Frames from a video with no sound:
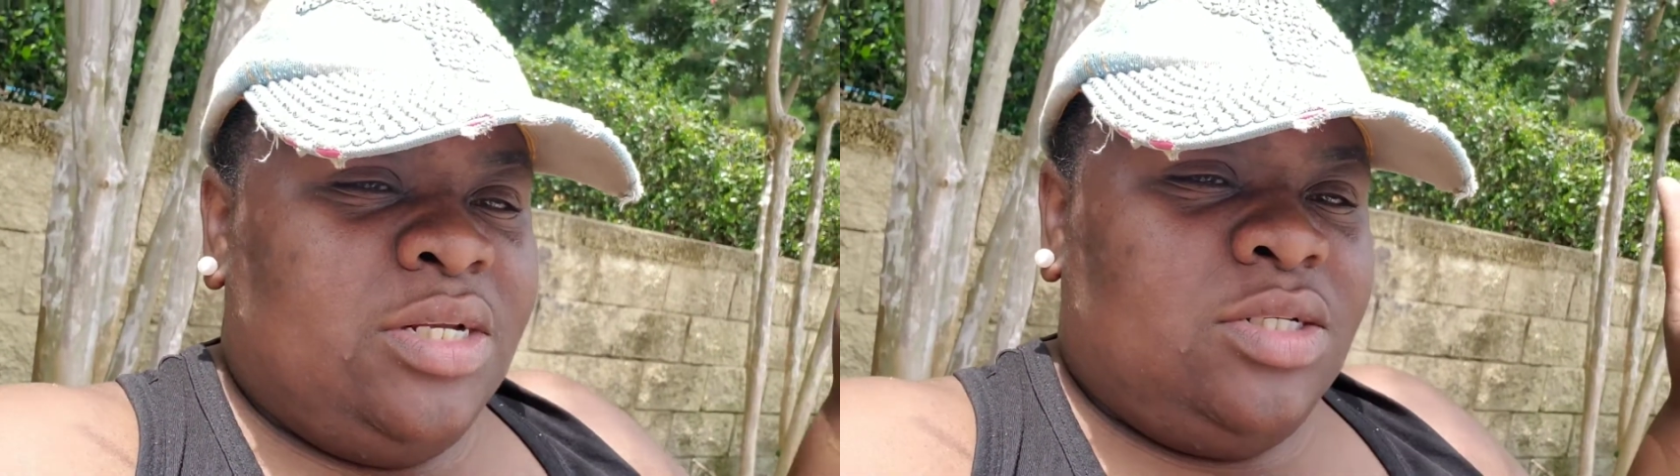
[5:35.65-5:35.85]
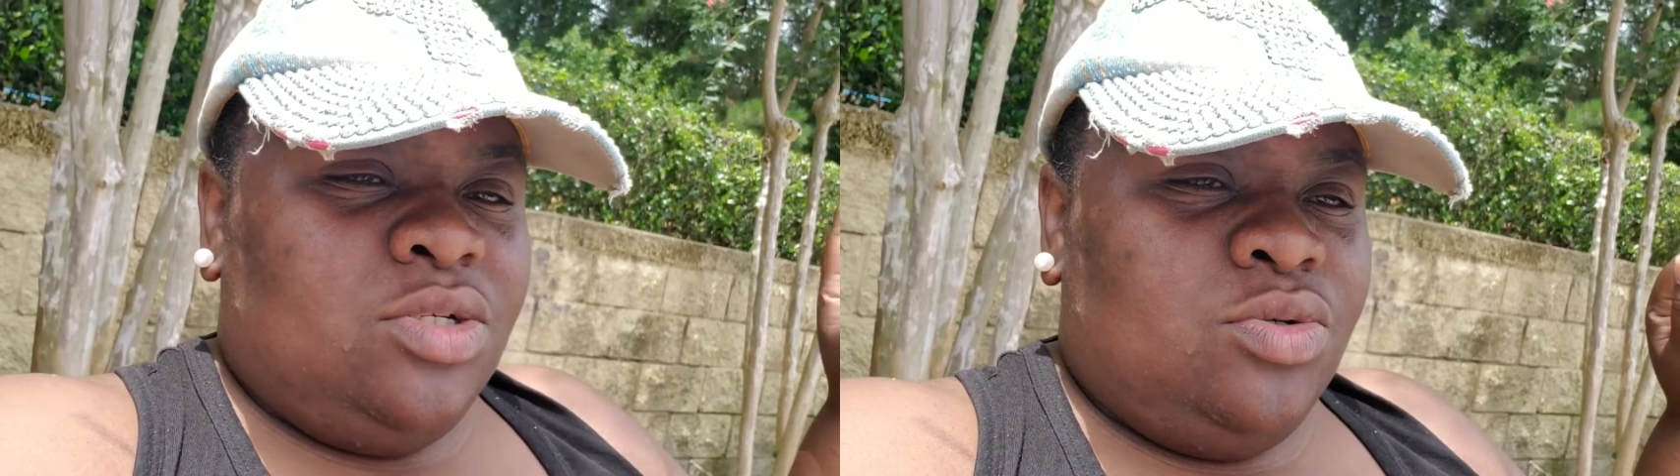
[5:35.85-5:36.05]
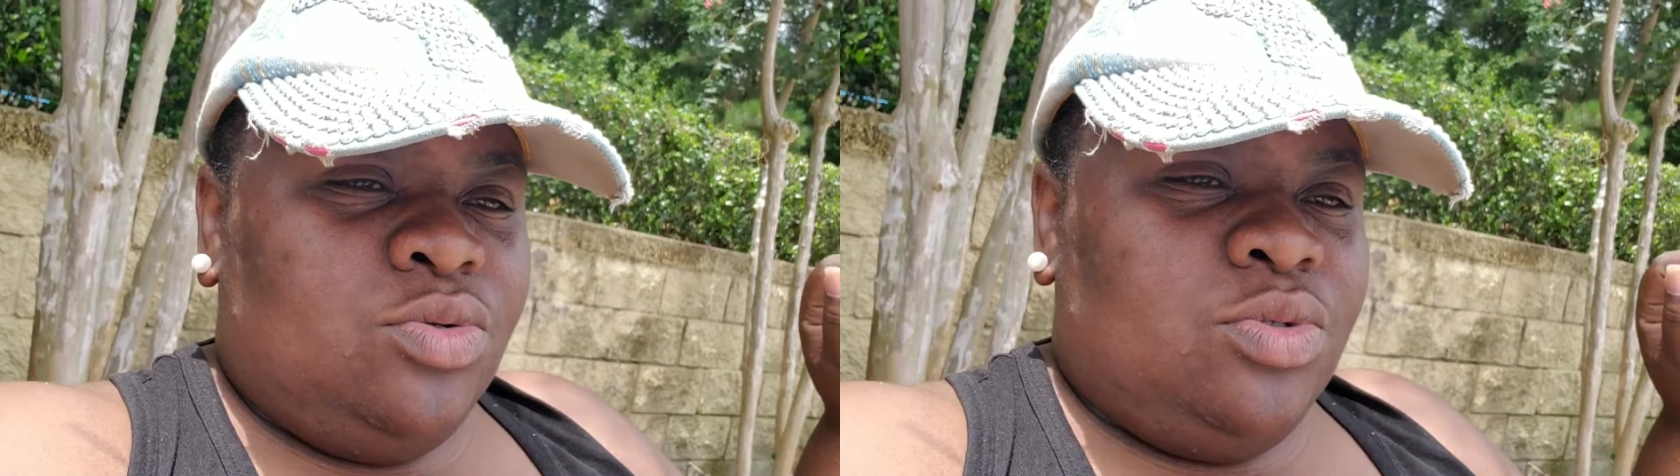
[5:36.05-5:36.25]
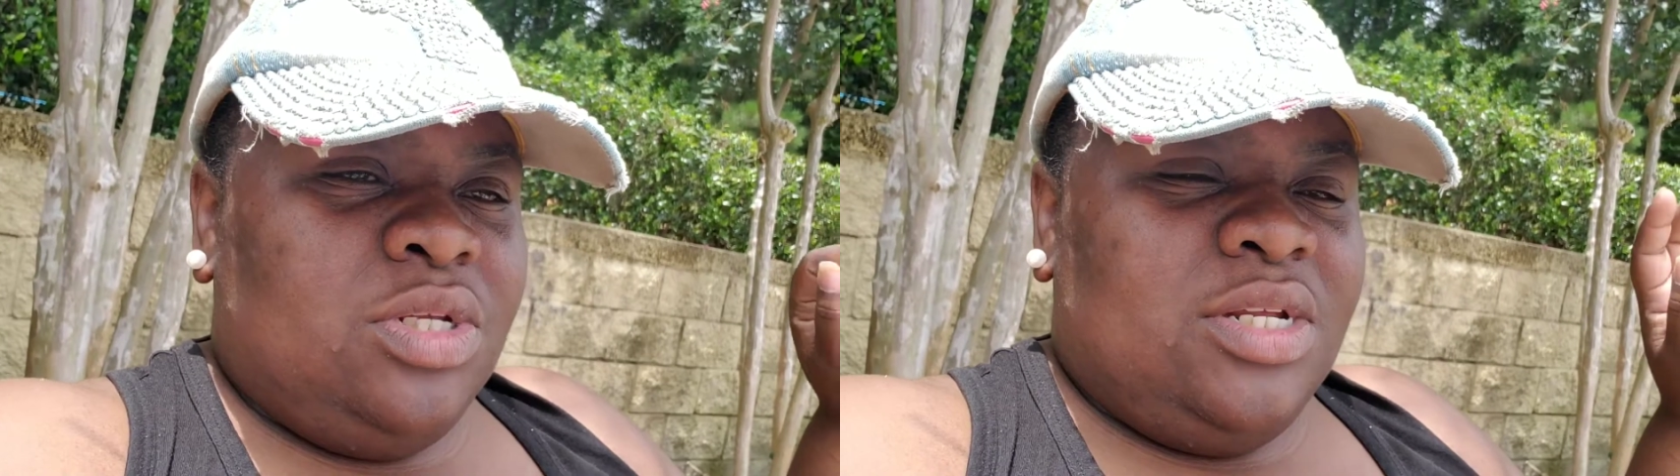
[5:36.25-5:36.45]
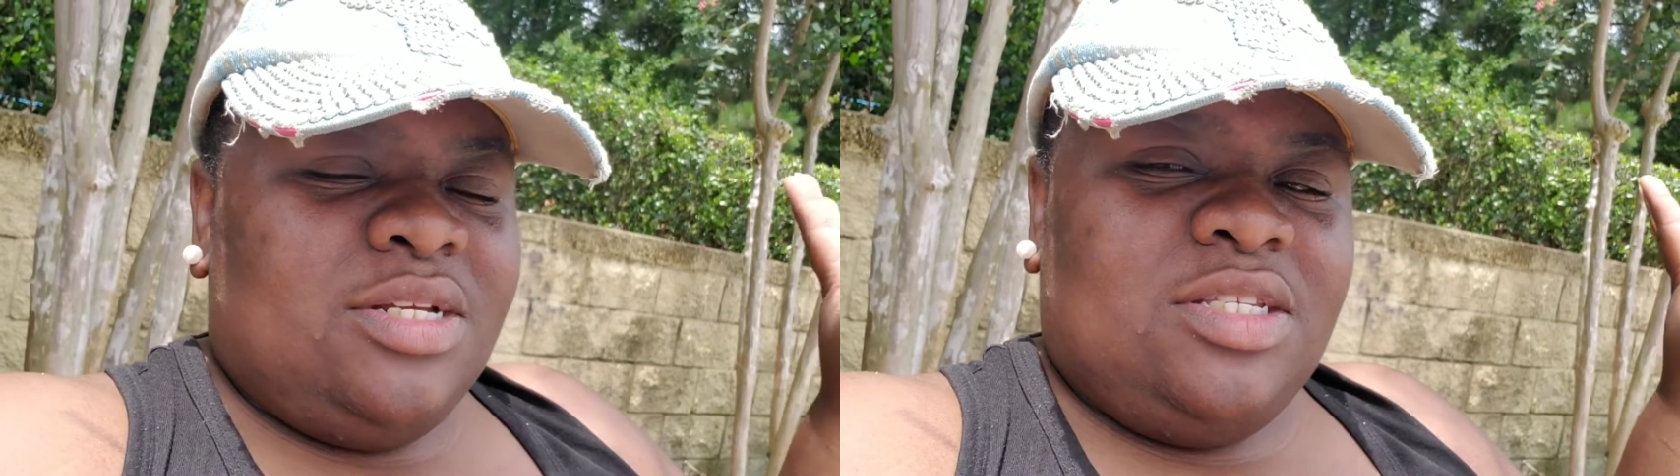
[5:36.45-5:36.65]
into
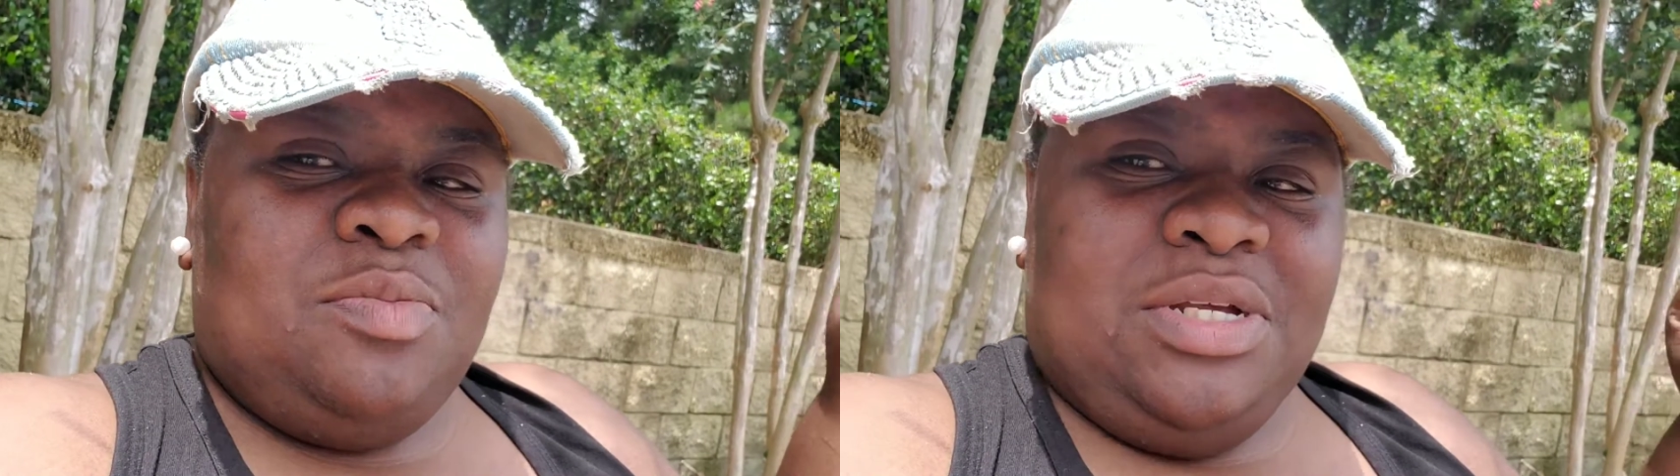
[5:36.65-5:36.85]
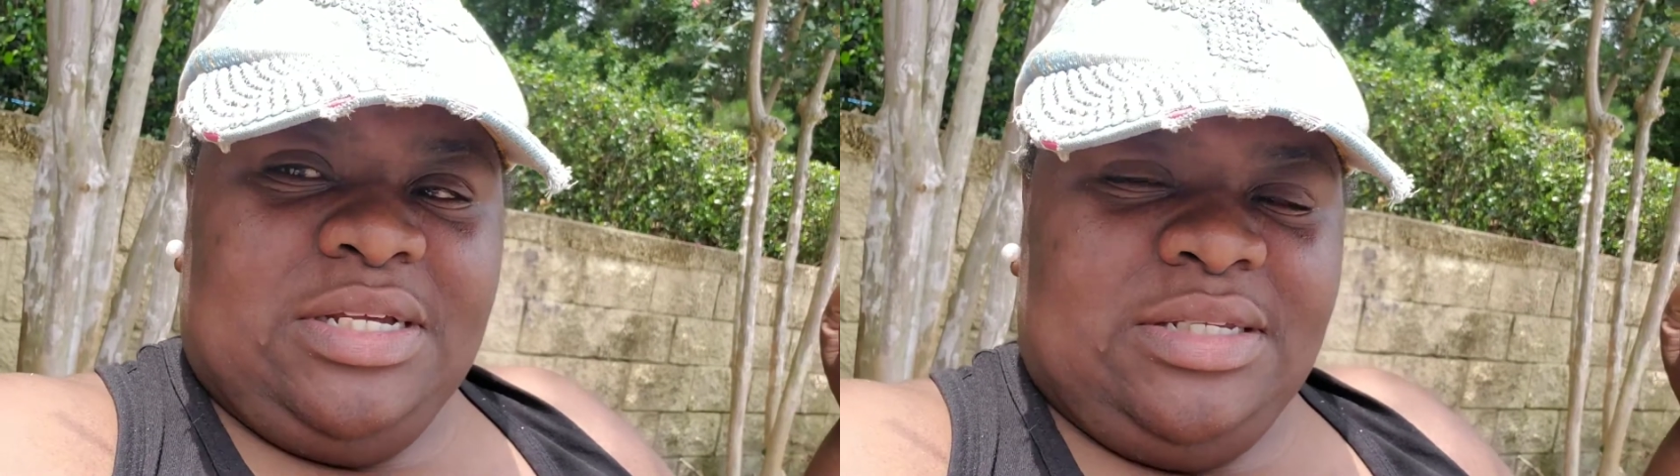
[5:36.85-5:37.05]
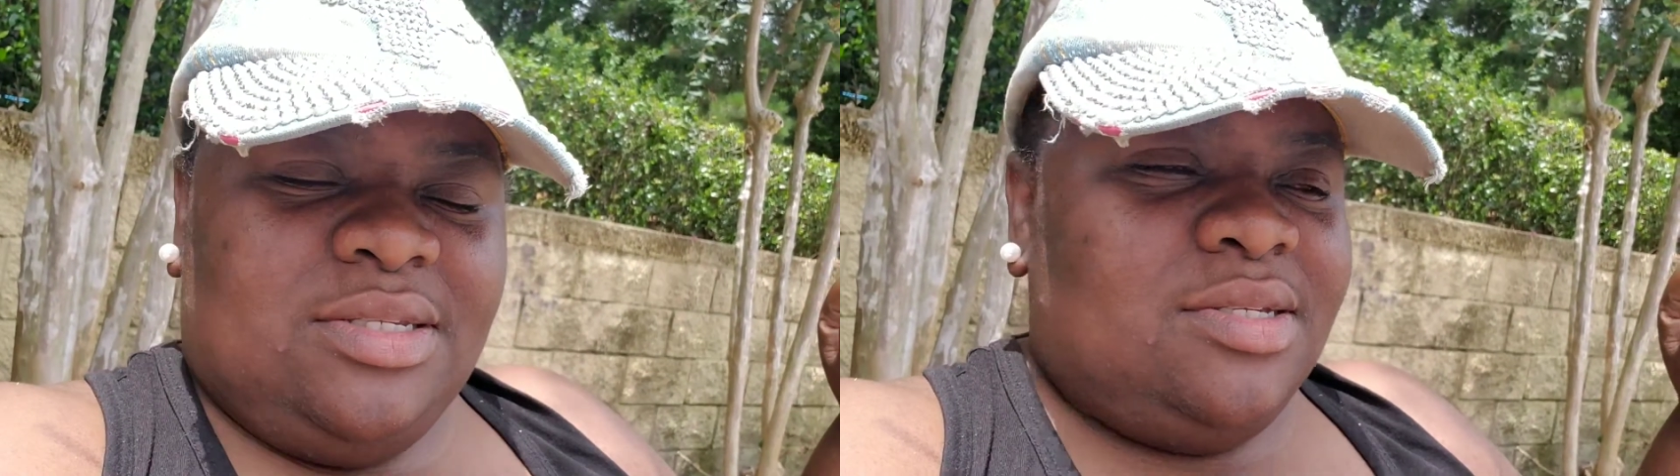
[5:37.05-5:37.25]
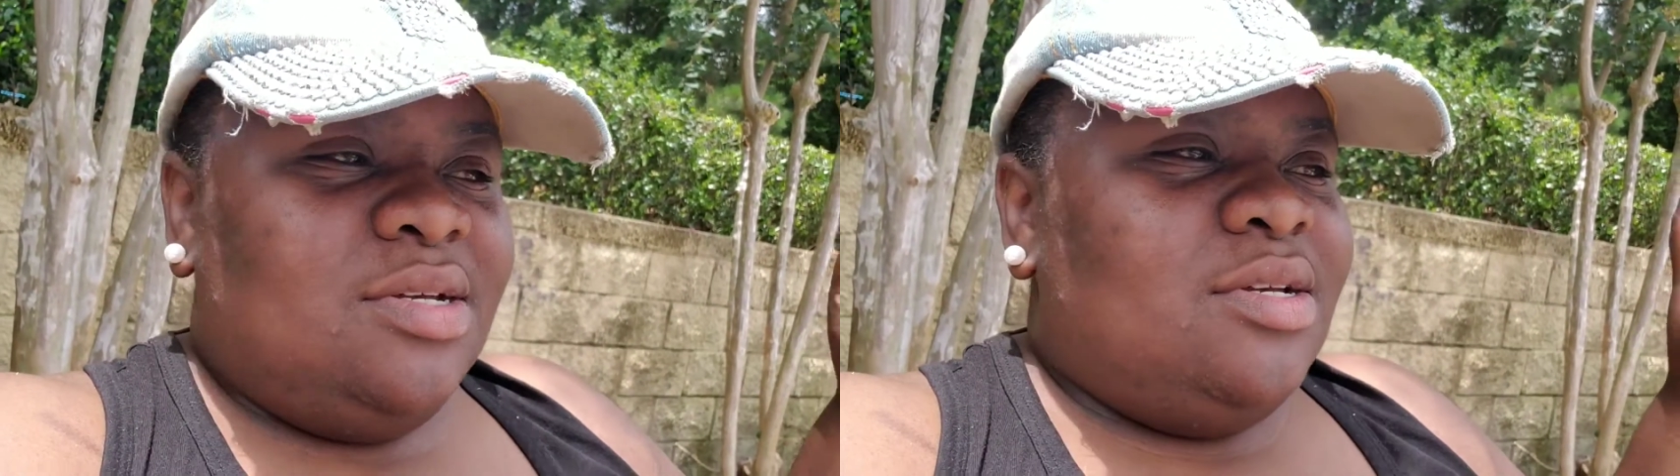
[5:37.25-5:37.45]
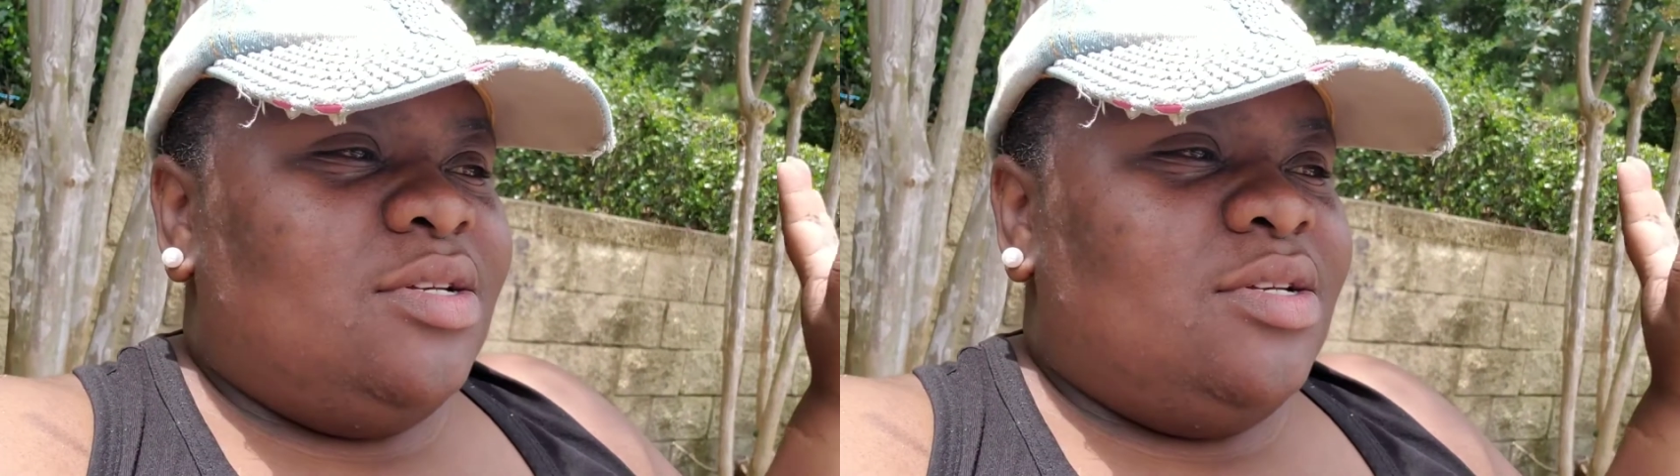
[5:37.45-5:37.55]
the next piece.